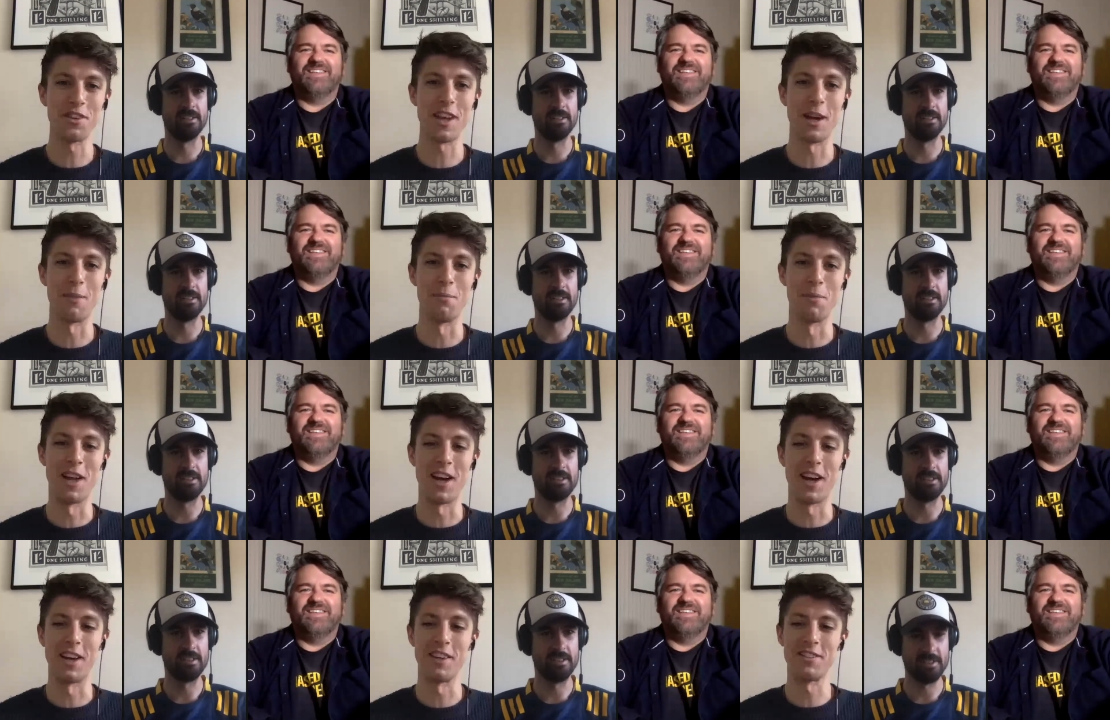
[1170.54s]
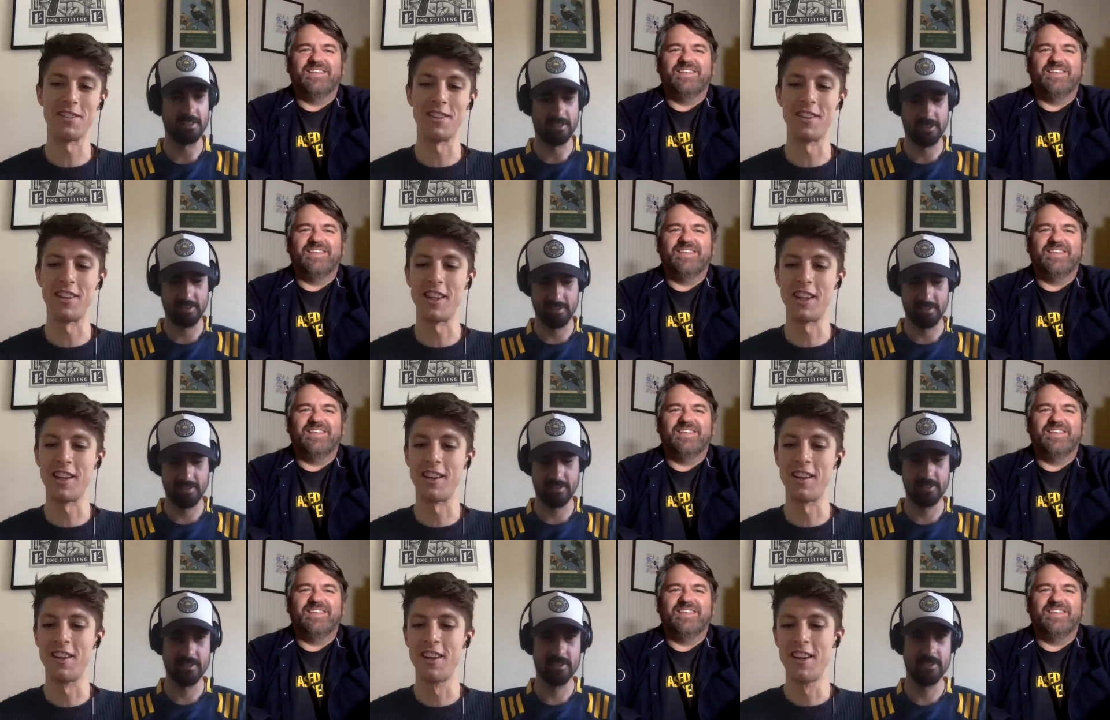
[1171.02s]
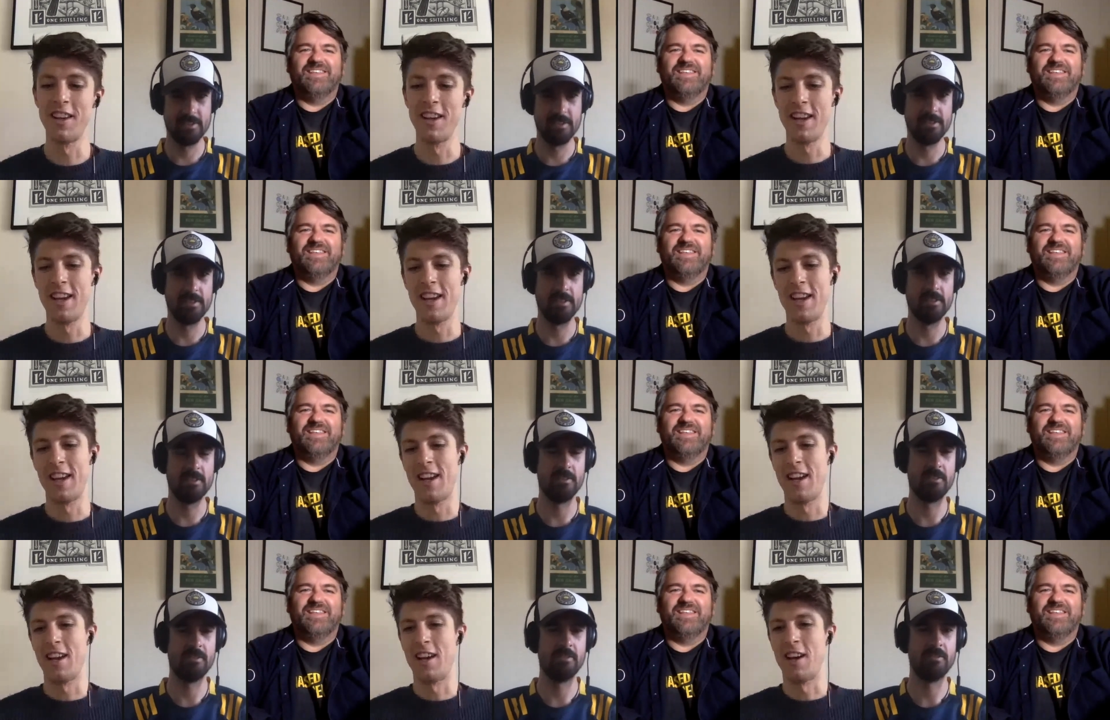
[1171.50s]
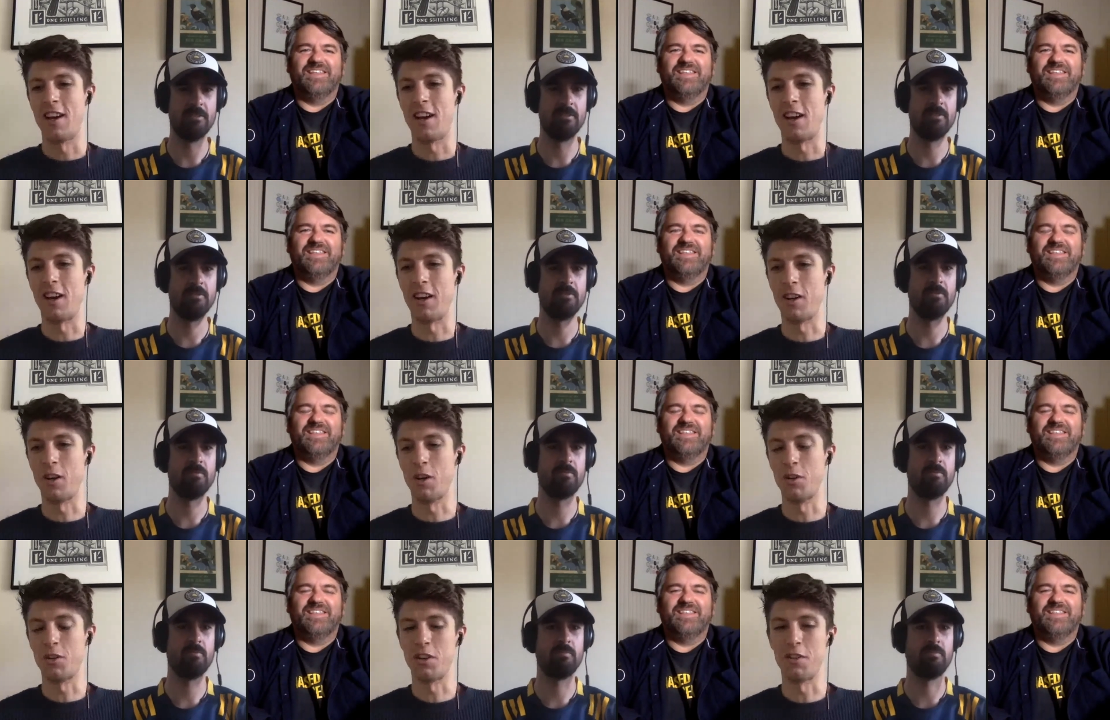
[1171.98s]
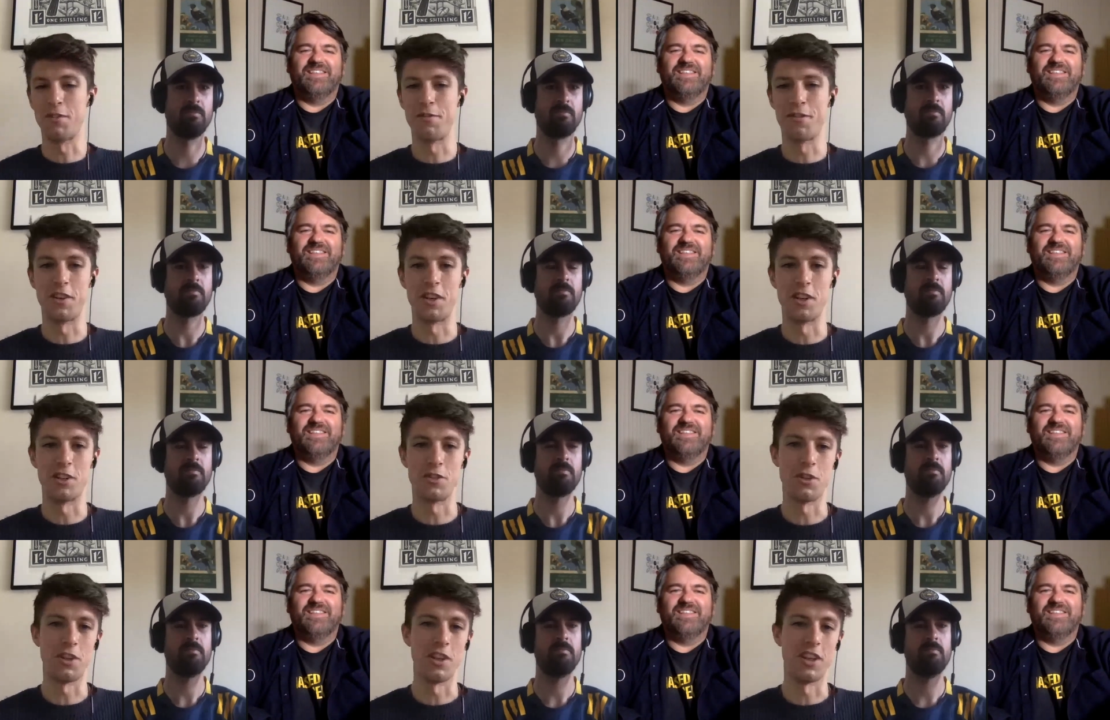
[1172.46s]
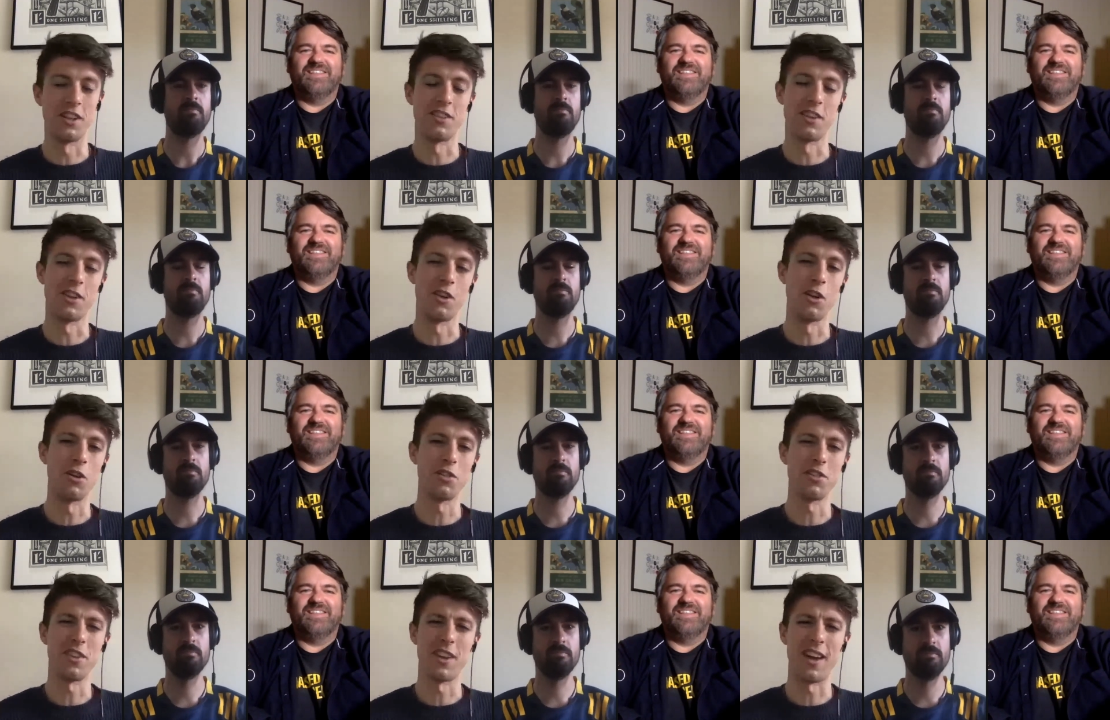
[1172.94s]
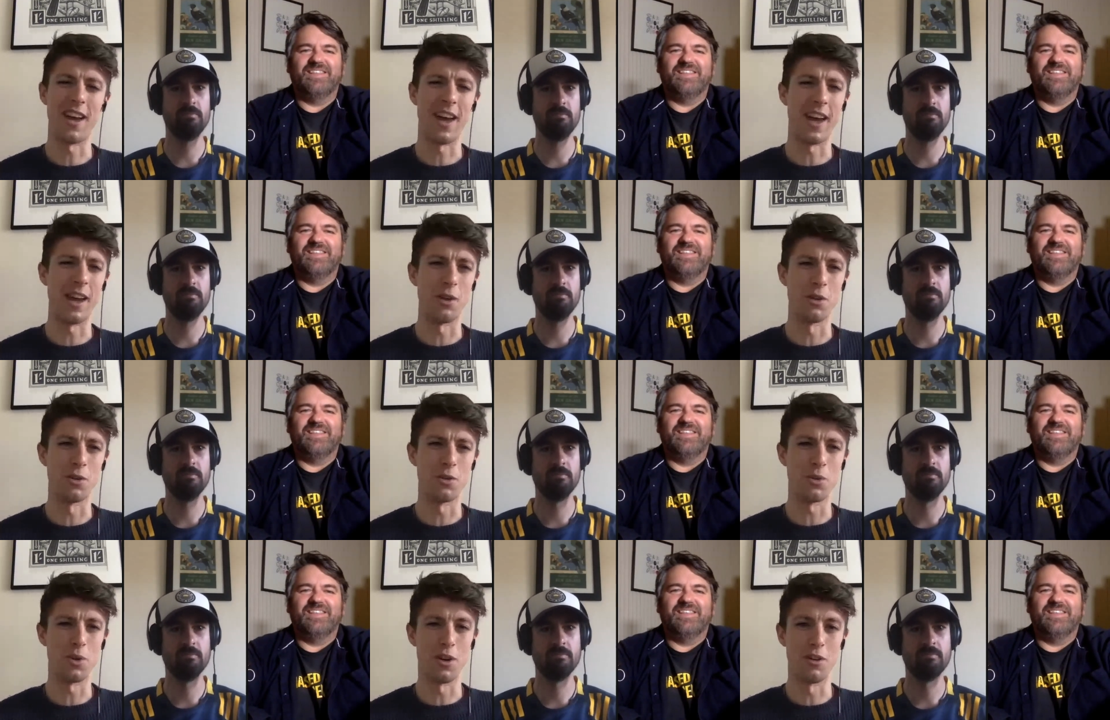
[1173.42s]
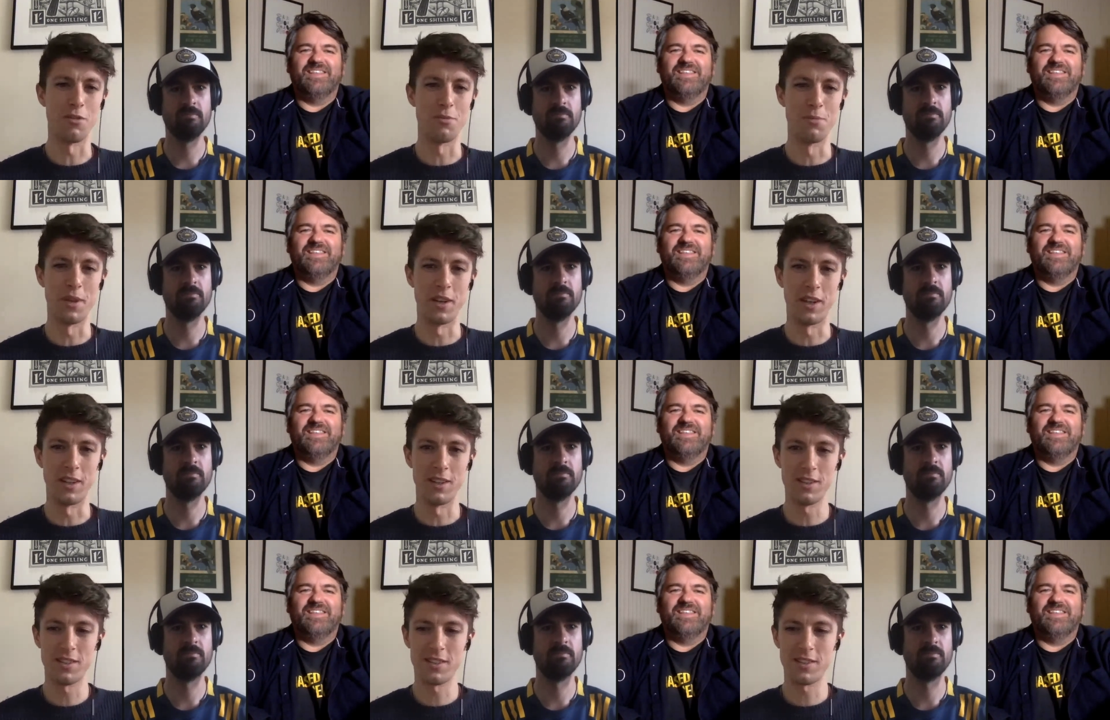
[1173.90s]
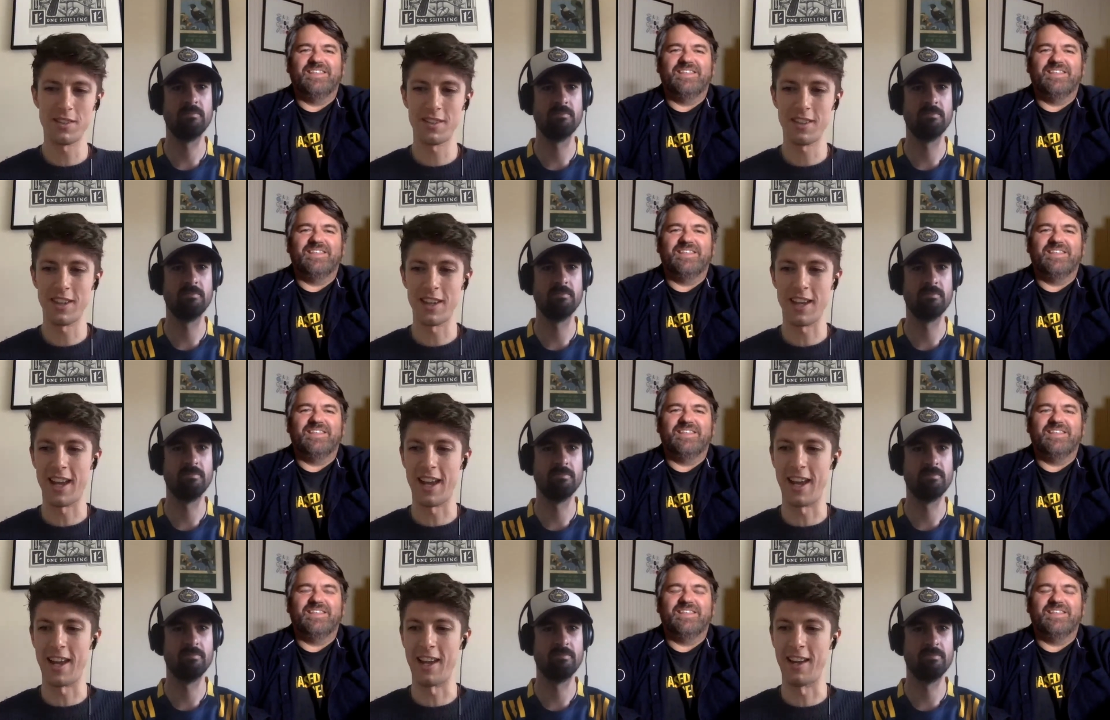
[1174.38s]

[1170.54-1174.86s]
Speaker 1: not to come last. And then I got to the finish, realized I'd lost like eight or 12 minutes.